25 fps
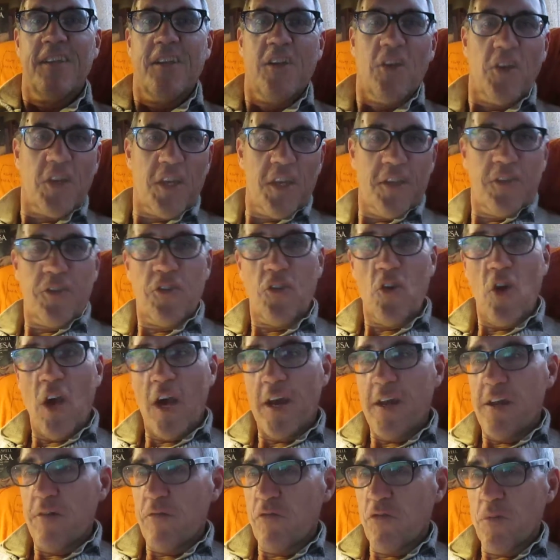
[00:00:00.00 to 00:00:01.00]
Okay, so
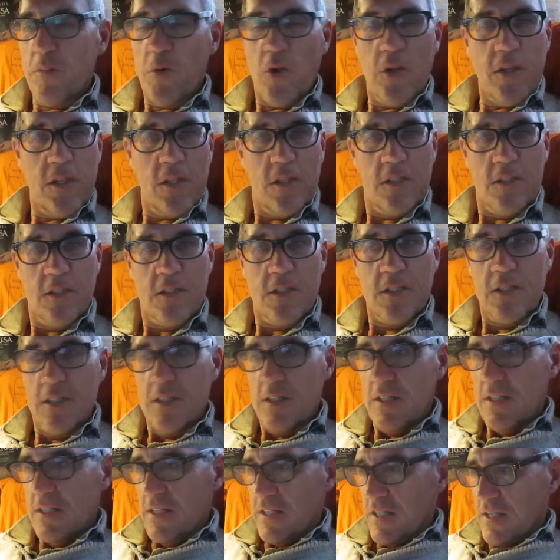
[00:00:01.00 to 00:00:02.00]
hi everybody.
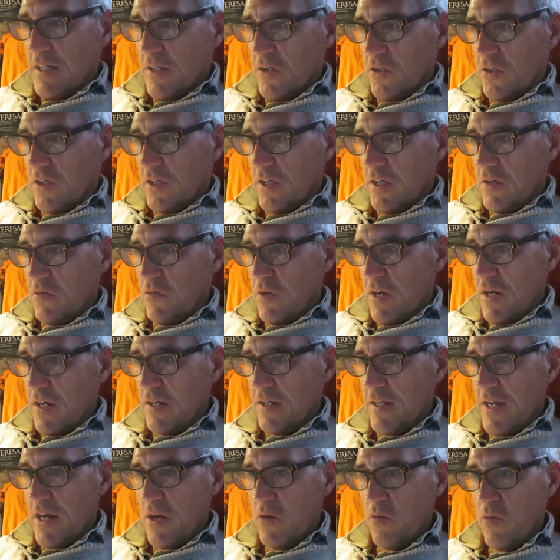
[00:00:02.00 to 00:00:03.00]
Okay, well
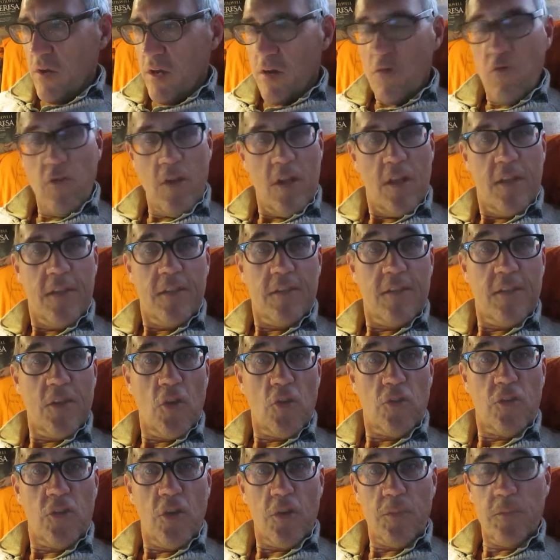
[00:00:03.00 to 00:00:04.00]
now we are really in the
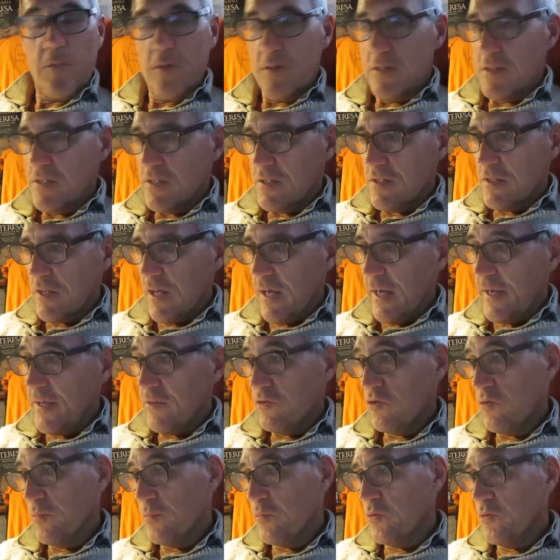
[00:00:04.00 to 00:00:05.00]
autumn. I
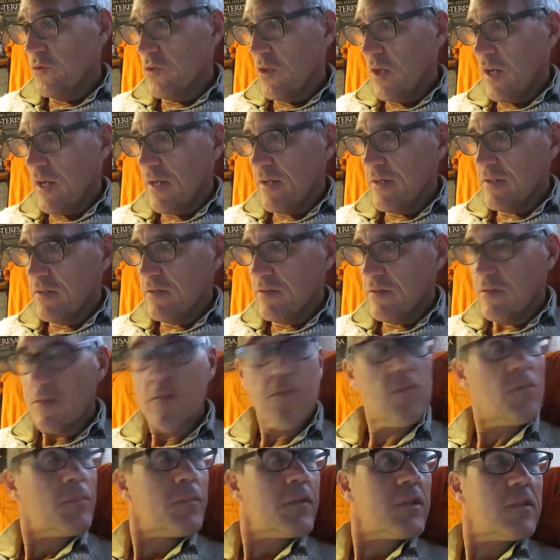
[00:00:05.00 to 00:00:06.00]
had to put the lights,
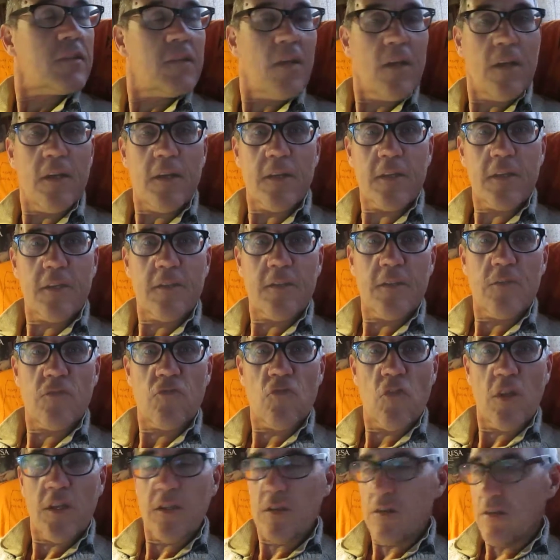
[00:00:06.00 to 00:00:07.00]
it's a bit dark and it
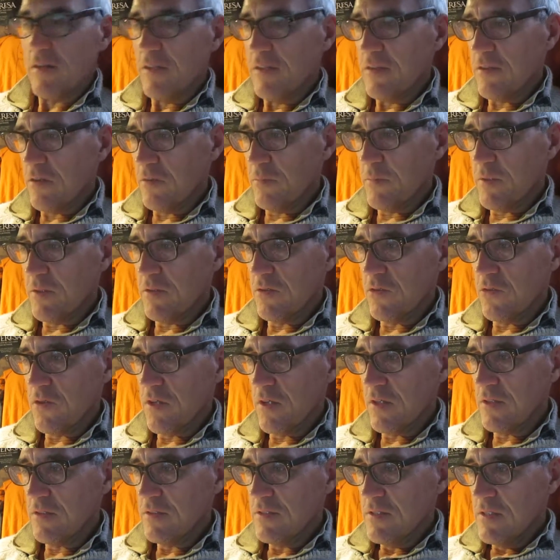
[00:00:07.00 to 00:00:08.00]
rained a little bit
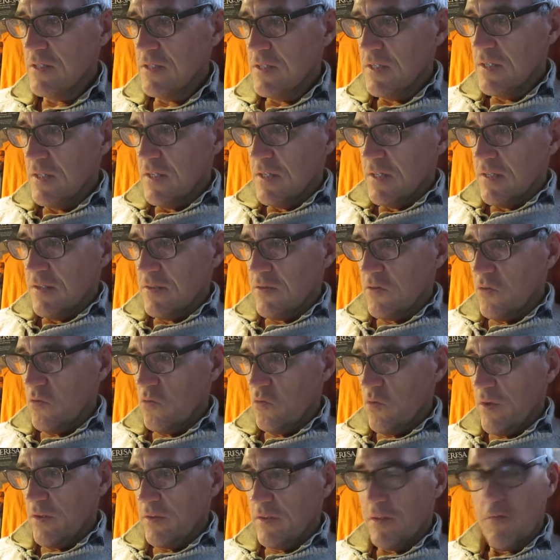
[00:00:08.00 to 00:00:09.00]
today. So
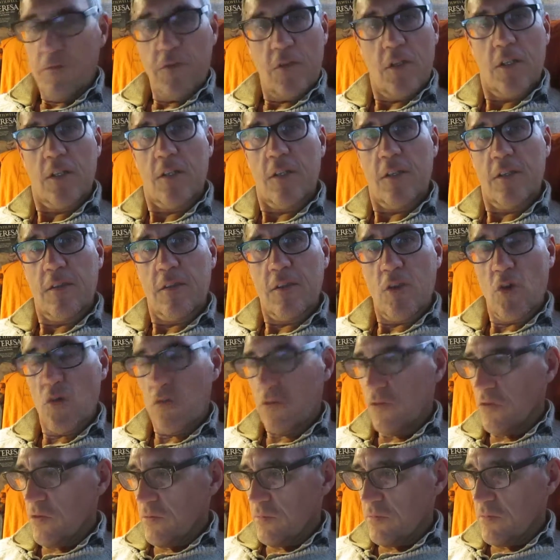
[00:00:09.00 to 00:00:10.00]
we're definitely in the
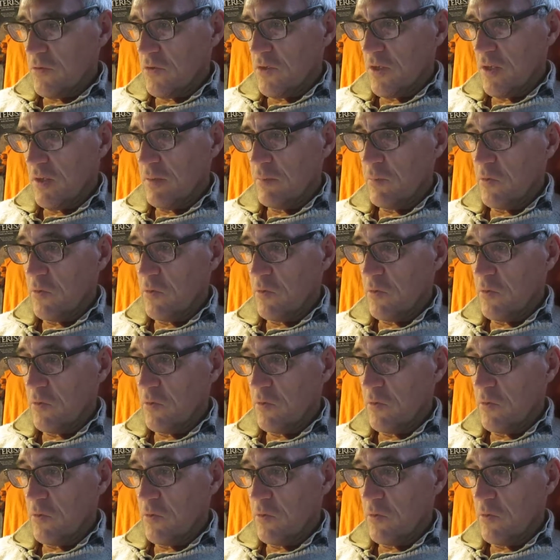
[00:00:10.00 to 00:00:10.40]
autumn, okay?